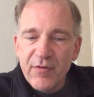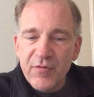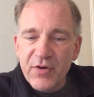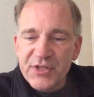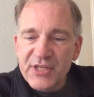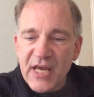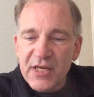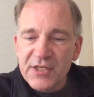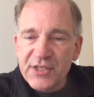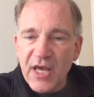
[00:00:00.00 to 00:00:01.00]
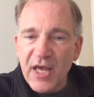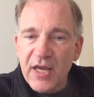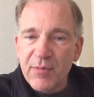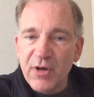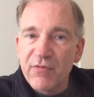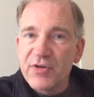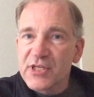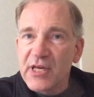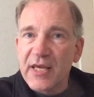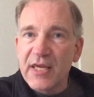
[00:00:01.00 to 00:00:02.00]
for a second time. And
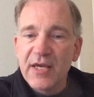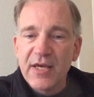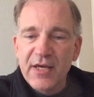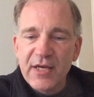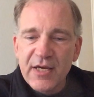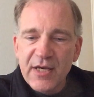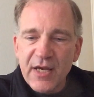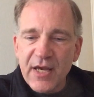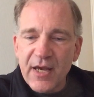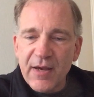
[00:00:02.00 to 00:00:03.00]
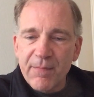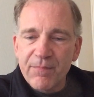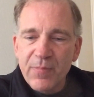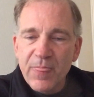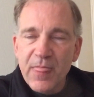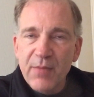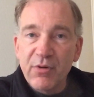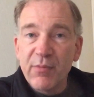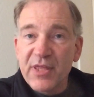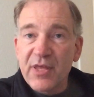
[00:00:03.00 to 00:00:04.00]
obviously,
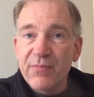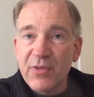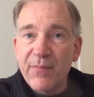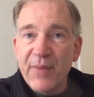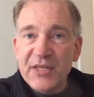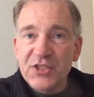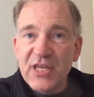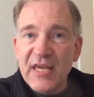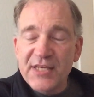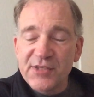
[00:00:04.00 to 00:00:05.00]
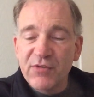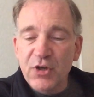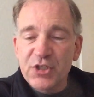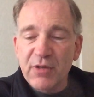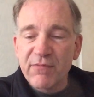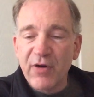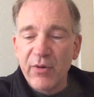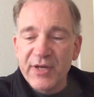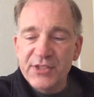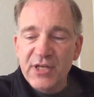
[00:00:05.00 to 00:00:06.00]
probably the best years of Nottingham
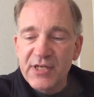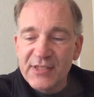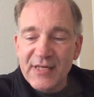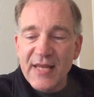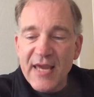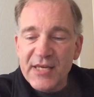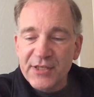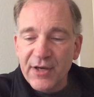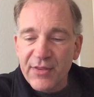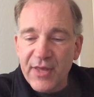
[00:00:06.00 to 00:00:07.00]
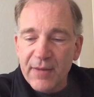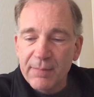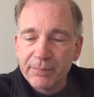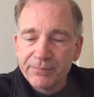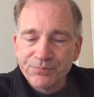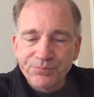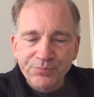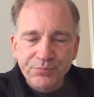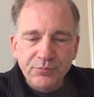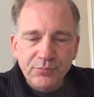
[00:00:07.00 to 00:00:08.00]
Forest to date, aren't they?
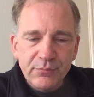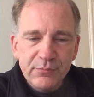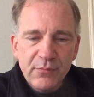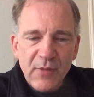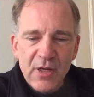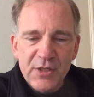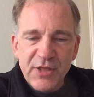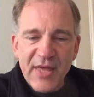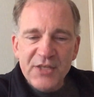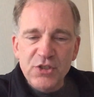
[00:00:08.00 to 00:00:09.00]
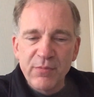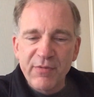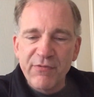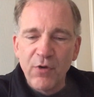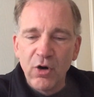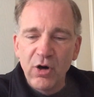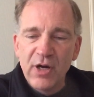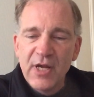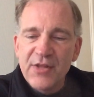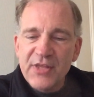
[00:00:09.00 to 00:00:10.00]
So that's number
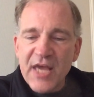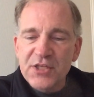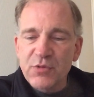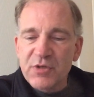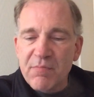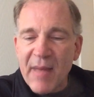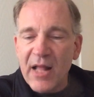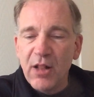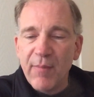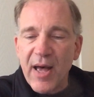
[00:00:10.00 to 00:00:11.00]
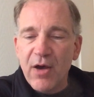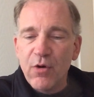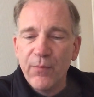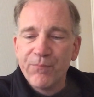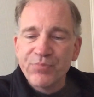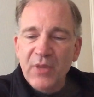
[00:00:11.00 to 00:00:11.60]
4. The answer was Malmo